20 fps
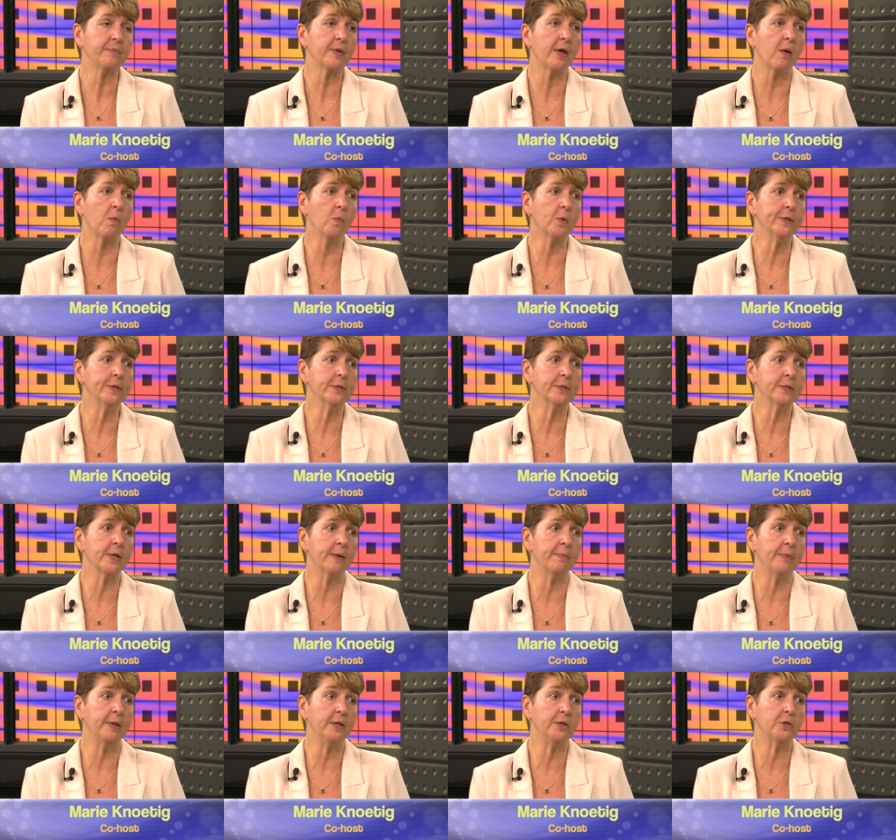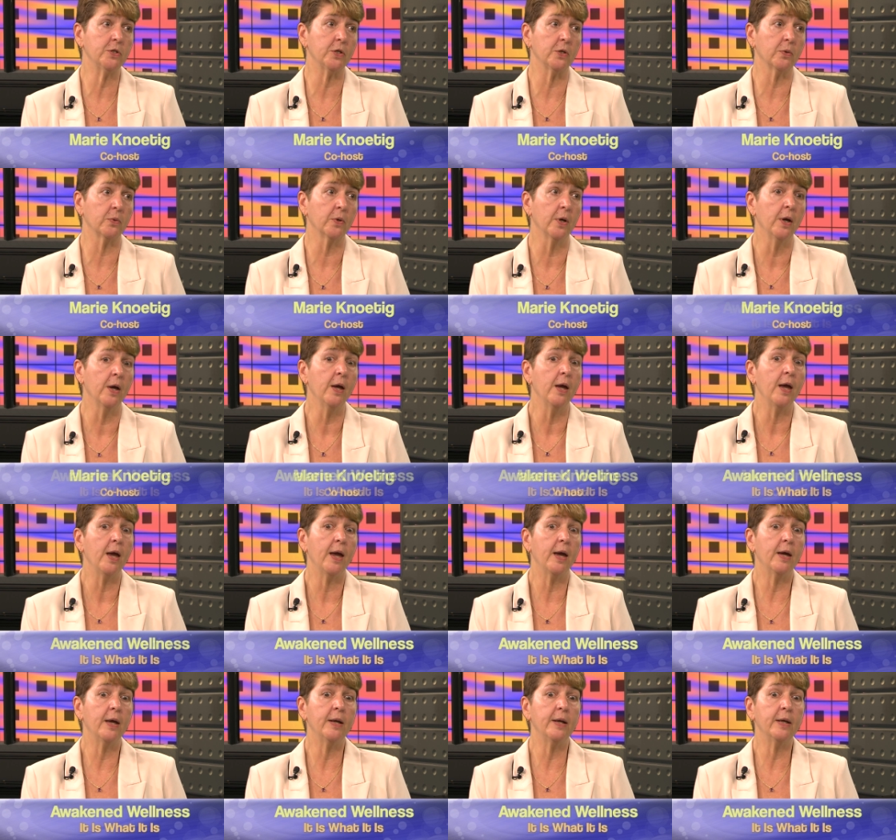And what does that mean to you?
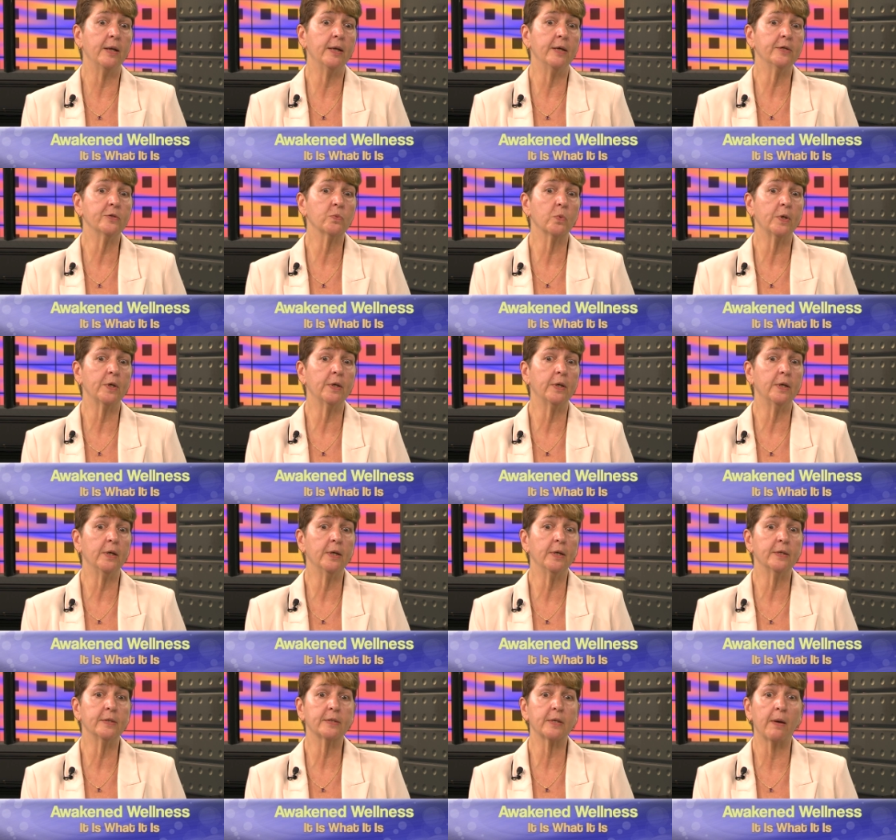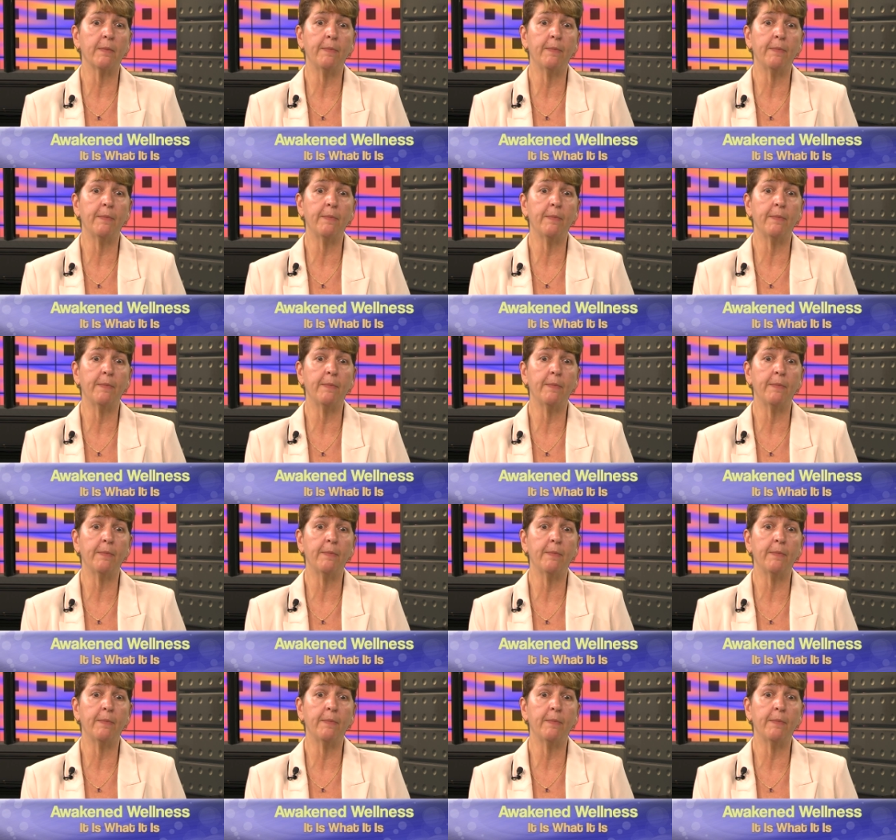And it is what it is